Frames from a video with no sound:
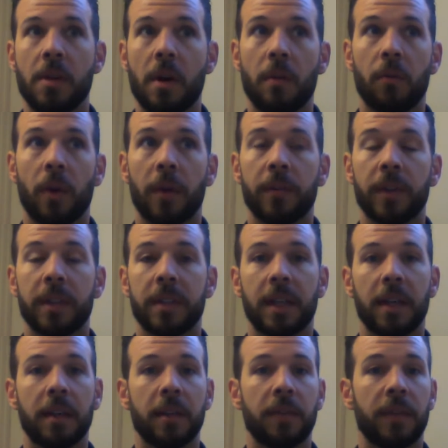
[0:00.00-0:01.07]
roughly
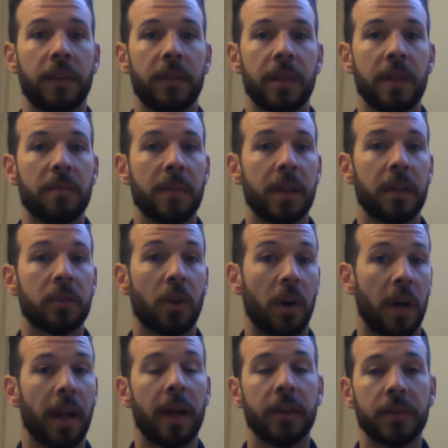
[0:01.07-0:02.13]
10 to 15 minutes or
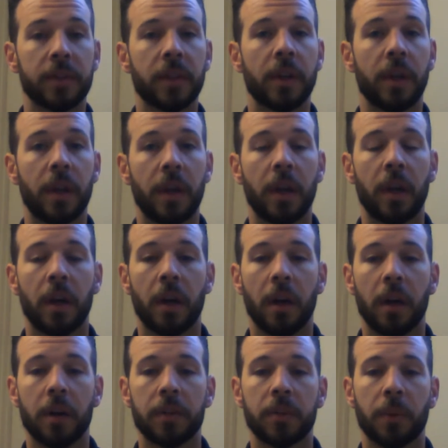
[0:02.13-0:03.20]
less
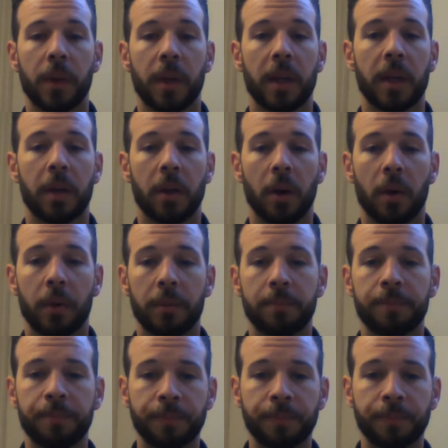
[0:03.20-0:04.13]
so we can get going.